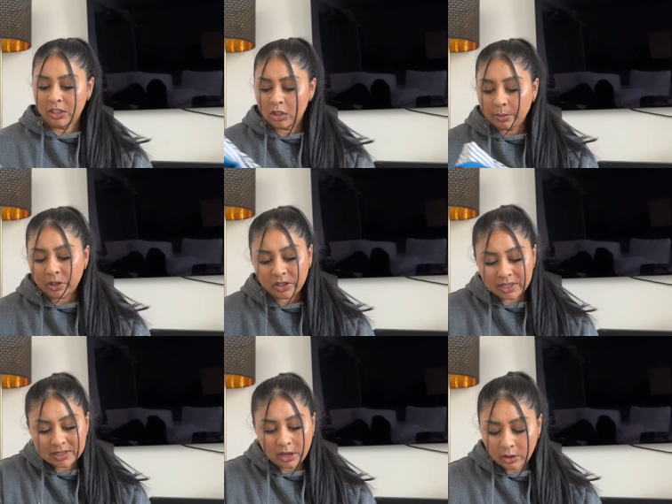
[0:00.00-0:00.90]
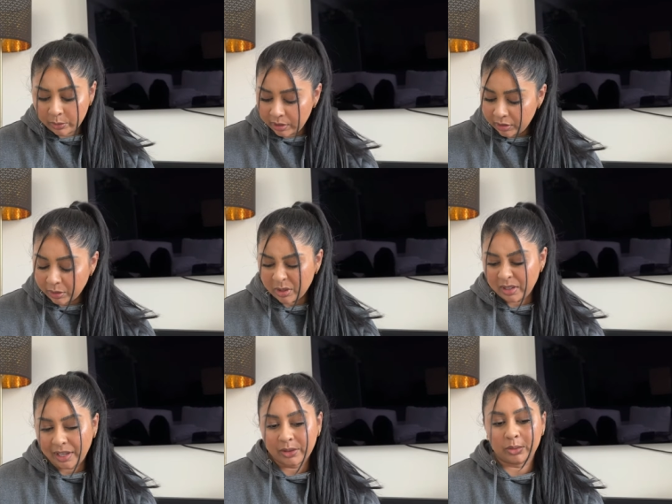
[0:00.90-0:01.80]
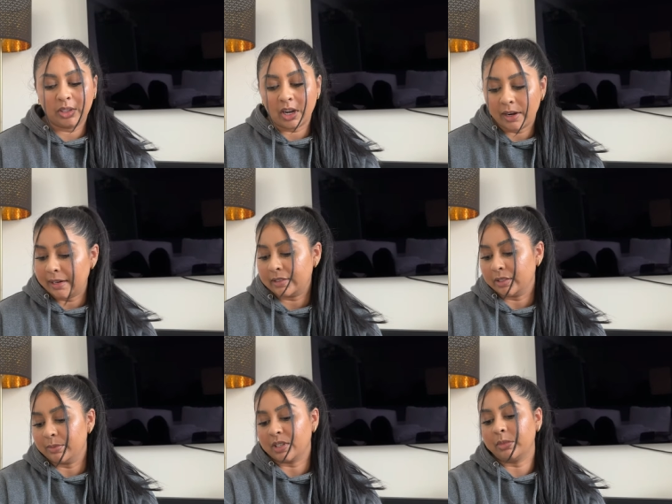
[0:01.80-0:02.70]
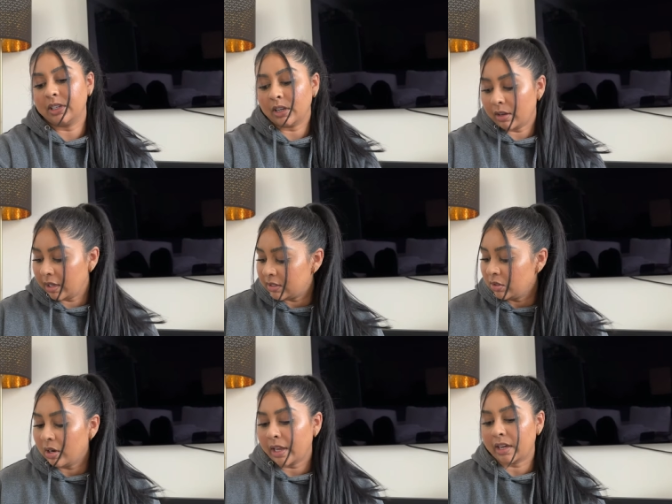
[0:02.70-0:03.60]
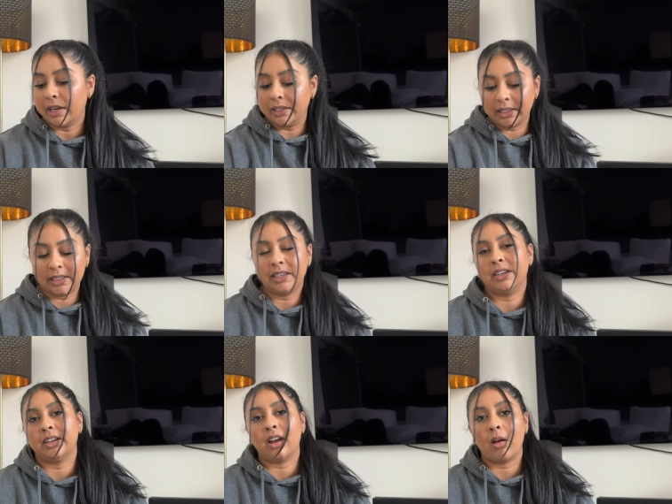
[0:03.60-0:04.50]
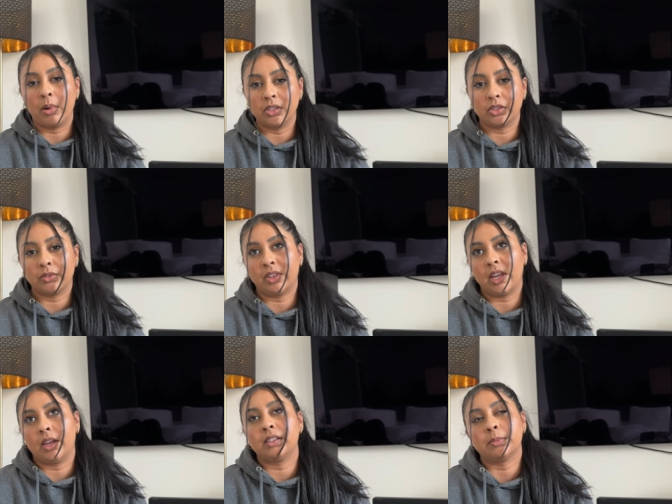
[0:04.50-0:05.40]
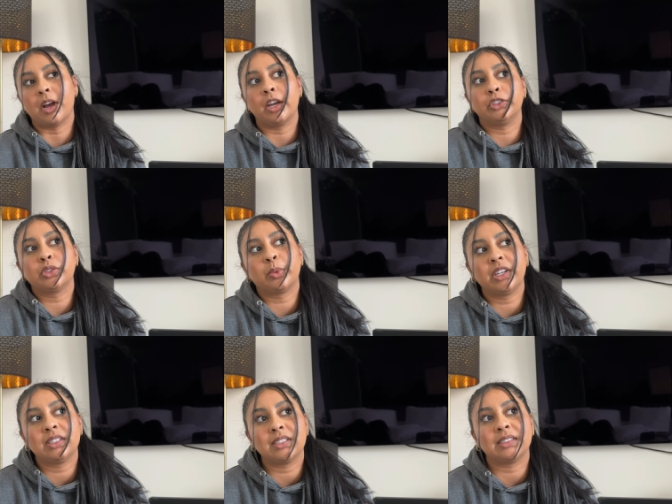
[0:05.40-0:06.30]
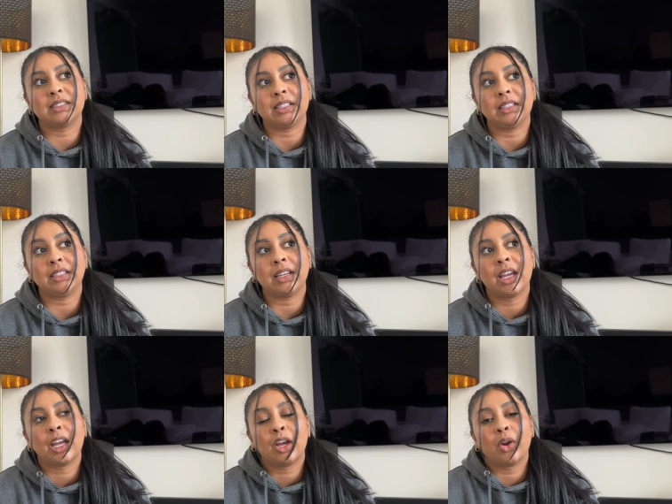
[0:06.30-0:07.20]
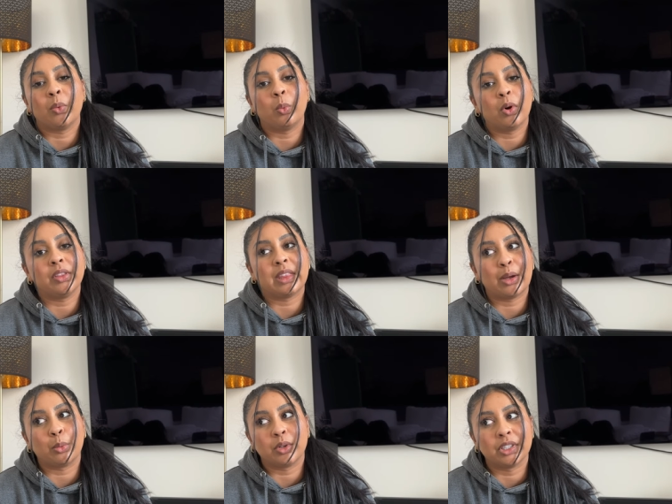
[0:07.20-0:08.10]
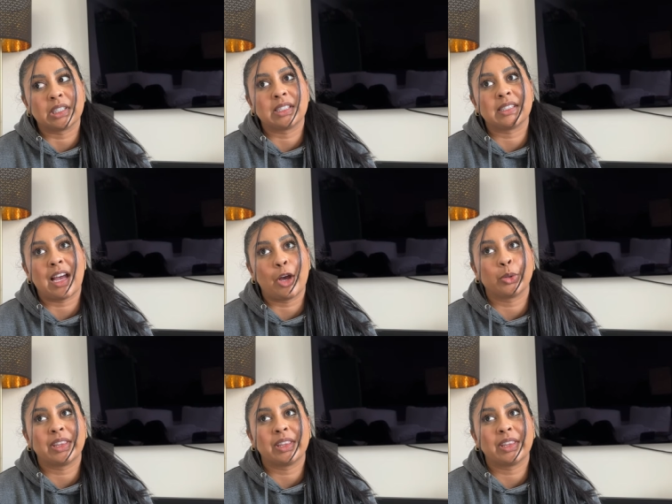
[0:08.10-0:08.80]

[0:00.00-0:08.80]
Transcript: To be honest, I only got like three items. I mean, it's not like I needed a bunch of things, but I just wanted to see what there was out